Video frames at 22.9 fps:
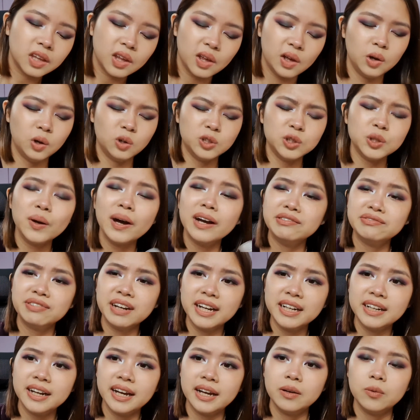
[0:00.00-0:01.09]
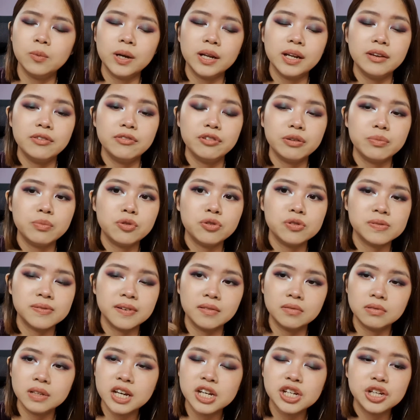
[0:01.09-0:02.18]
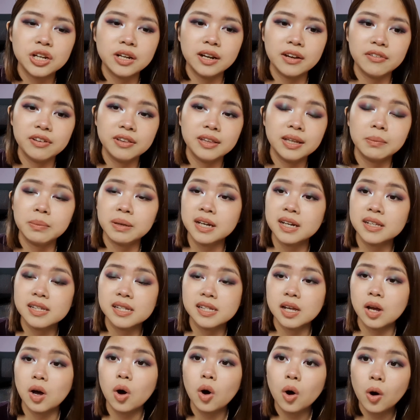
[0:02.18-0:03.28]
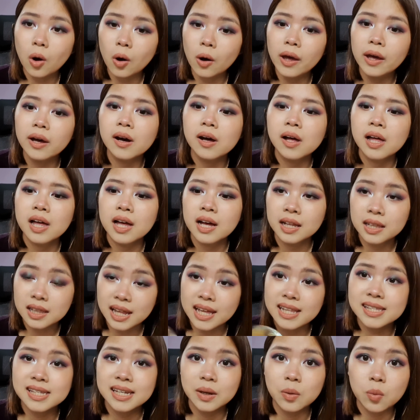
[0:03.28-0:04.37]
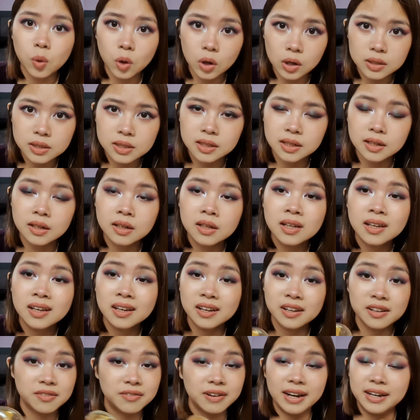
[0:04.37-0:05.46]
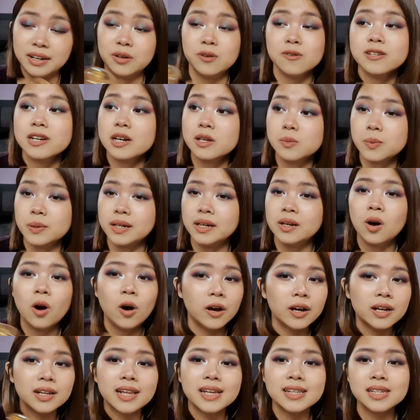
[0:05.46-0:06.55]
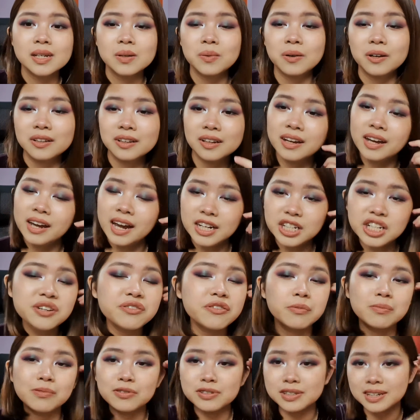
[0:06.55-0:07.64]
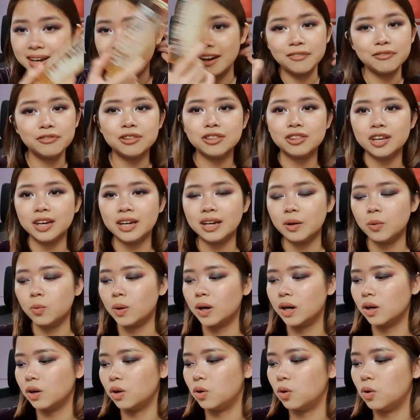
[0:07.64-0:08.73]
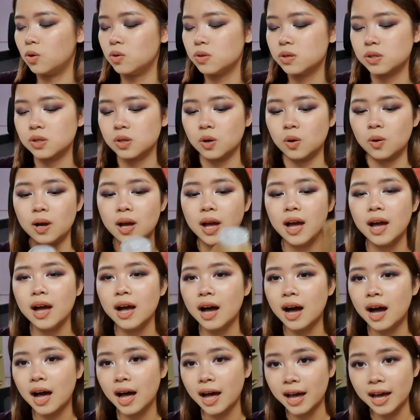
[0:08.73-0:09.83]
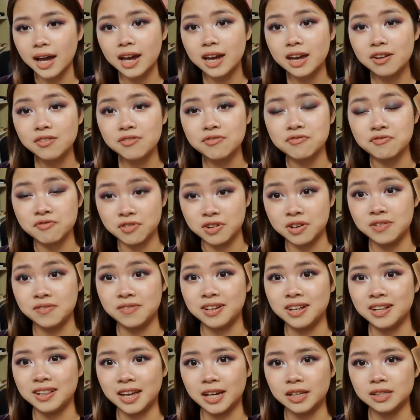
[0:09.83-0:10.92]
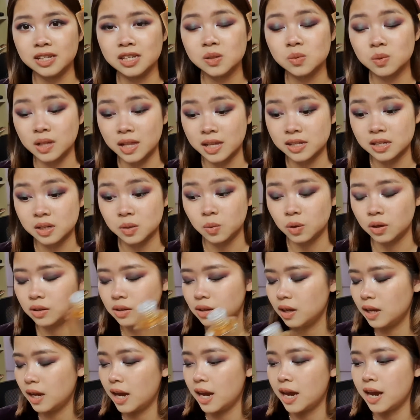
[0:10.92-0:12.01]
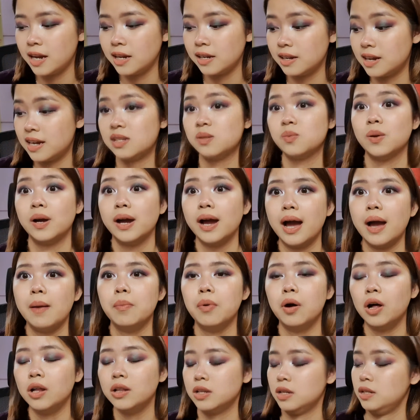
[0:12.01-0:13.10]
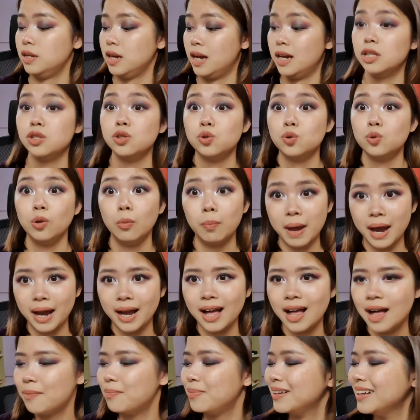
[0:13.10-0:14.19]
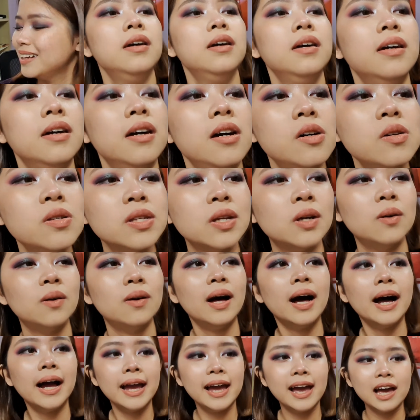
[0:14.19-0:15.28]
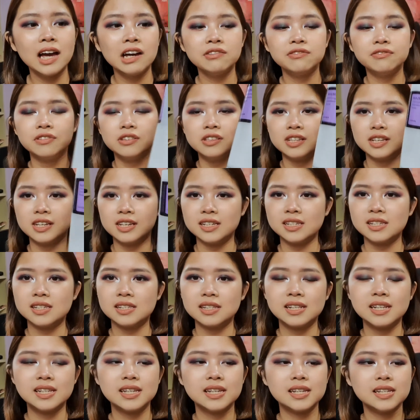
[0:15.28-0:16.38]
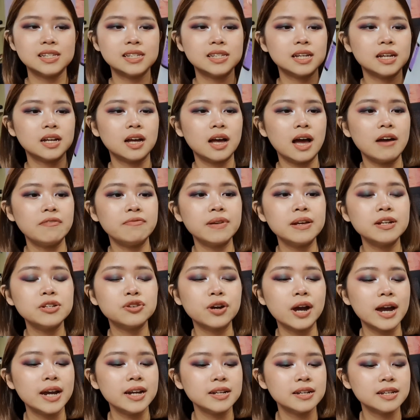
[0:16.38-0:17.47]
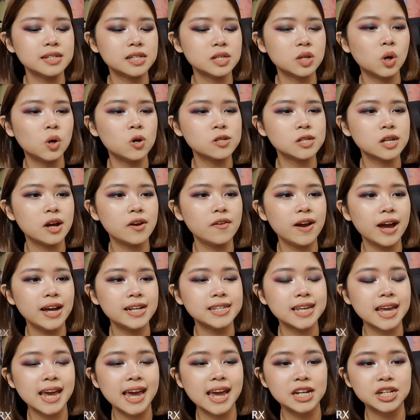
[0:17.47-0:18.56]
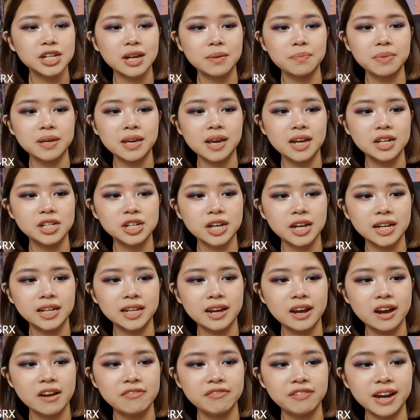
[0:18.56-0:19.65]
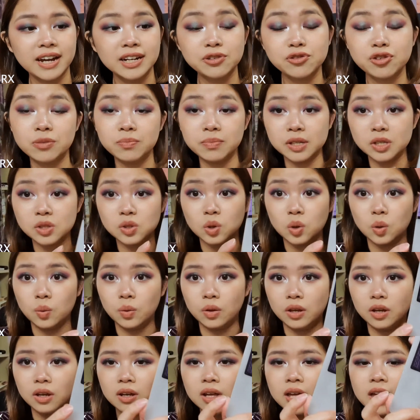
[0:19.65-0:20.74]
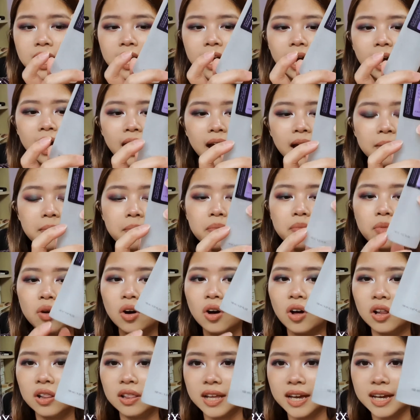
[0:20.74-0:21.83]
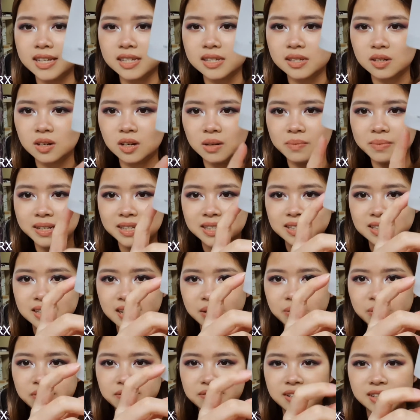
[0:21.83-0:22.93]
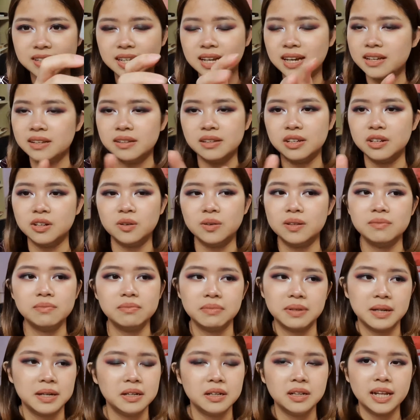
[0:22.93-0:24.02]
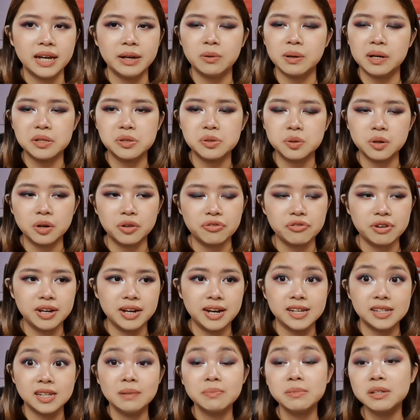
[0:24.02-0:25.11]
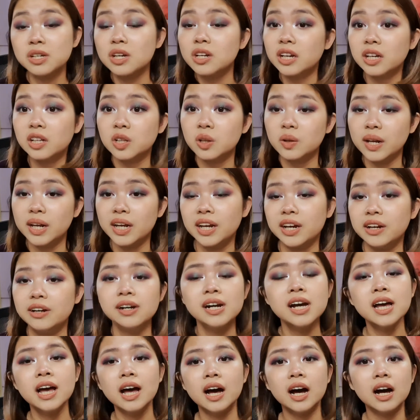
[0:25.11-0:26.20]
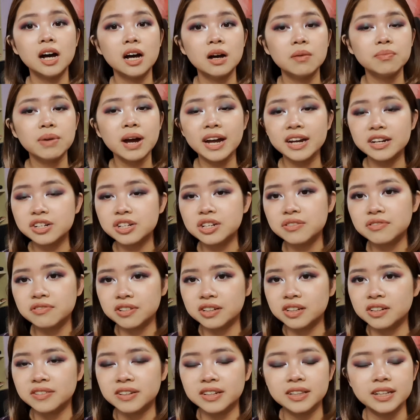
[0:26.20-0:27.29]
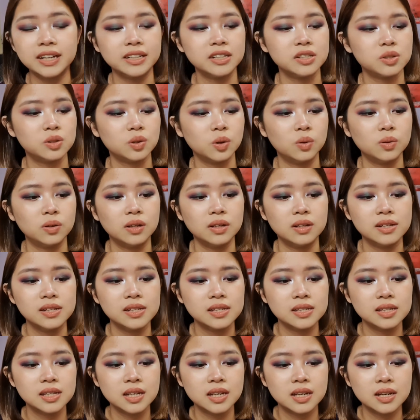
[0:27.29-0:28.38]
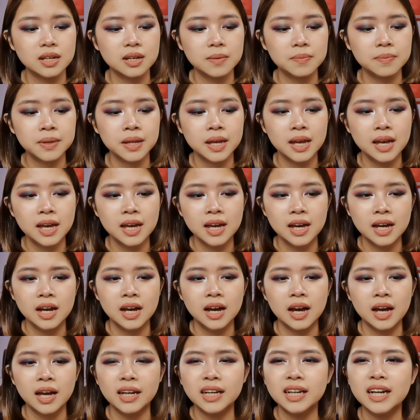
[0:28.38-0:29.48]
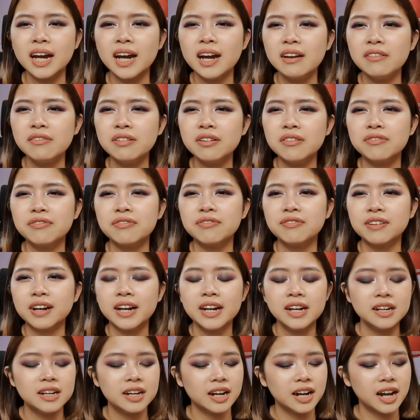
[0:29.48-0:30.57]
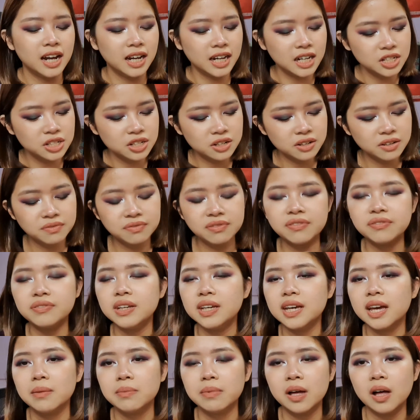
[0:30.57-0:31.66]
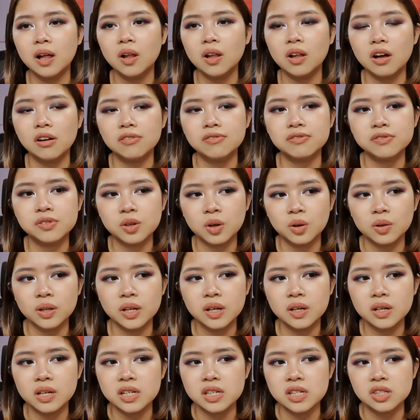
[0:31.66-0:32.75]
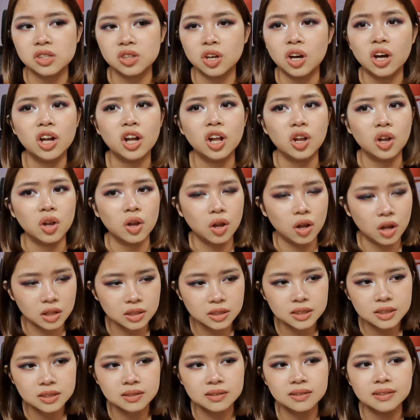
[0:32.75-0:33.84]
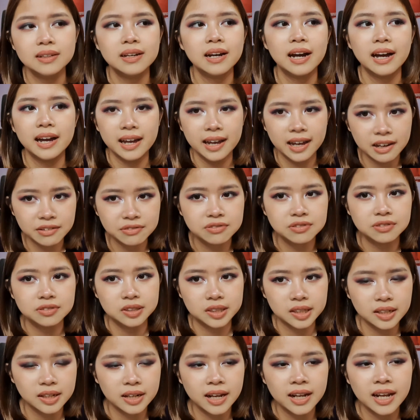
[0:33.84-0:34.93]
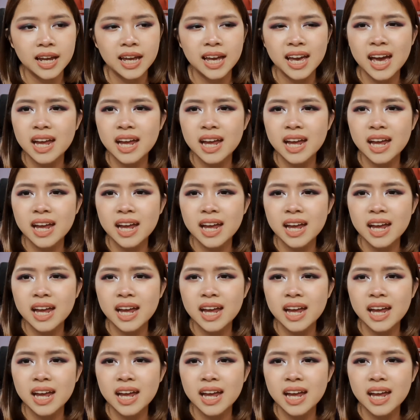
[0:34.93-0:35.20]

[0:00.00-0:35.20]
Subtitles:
Also, I find that when it removes foundation and everything, because it's an oil cleansing water, I know it sounds weird, oil cleansing water, it actually removes everything in one go. So I really like this cleansing water, and that's why I bought another 2 to back up. Also, I have this. This is I've been trying this COSRX AHA BHA Clarifying Treatment Toner. I'm more or less gonna be done with this, you know, in another like what, 2 or 3 days. I'm just gonna include it here. I actually really like this toner. It's I kind of find that 150 ml of toner is not a lot. I have to say that.